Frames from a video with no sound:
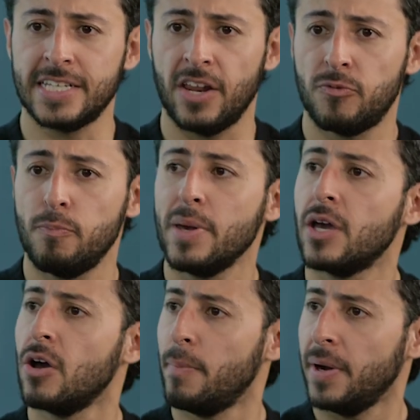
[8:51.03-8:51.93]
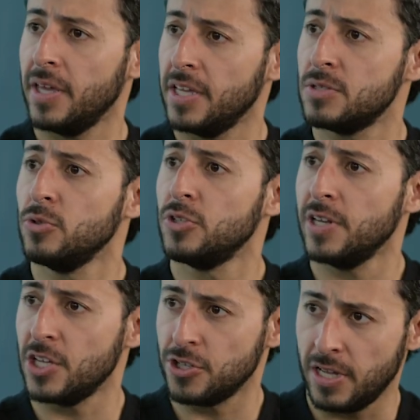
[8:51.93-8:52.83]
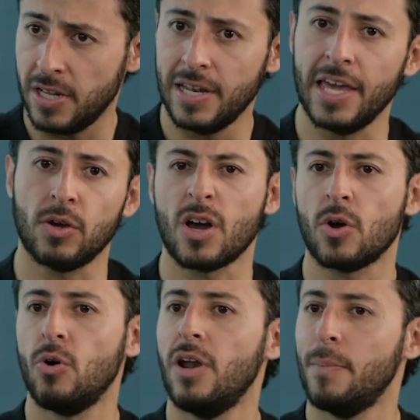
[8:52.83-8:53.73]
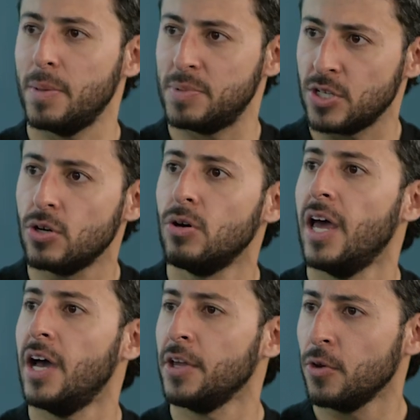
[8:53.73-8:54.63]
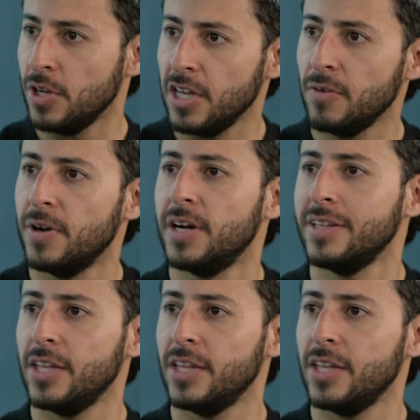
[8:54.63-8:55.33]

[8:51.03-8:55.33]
kind of big companies, multinational like Coca Cola, Pepsi Cola, Unilever.